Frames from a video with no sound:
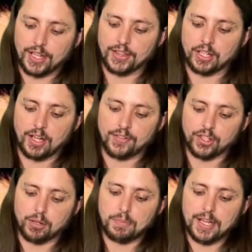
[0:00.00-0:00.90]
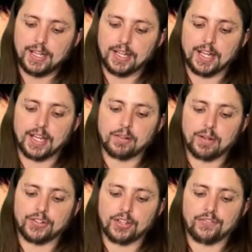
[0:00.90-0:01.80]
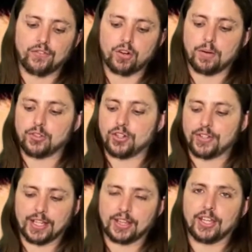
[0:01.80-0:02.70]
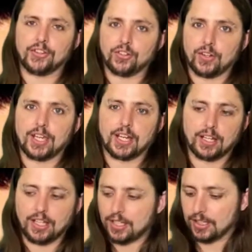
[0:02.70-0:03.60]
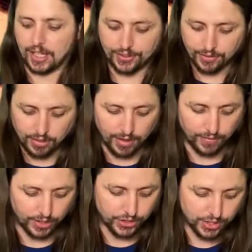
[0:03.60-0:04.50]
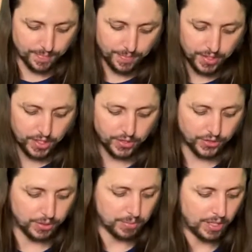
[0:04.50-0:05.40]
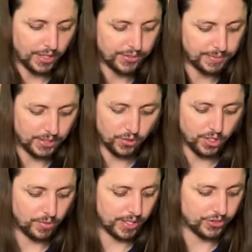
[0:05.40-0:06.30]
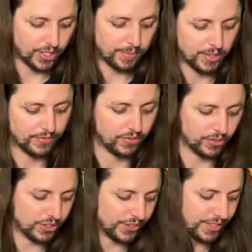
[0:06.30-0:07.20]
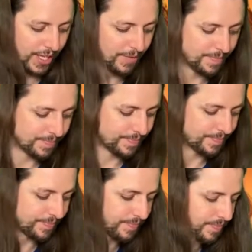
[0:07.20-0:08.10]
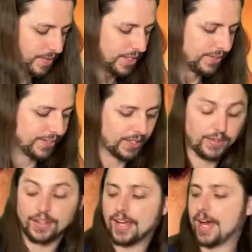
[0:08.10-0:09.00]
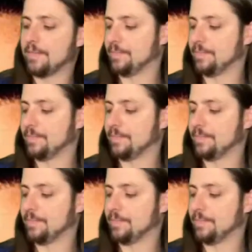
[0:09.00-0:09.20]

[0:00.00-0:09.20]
the gloves a little bit and kind of rest on the forearm just like this. So again, lots of coverage. Super awesome. Ignore the one I dropped on the floor just now. Let's get rid of that.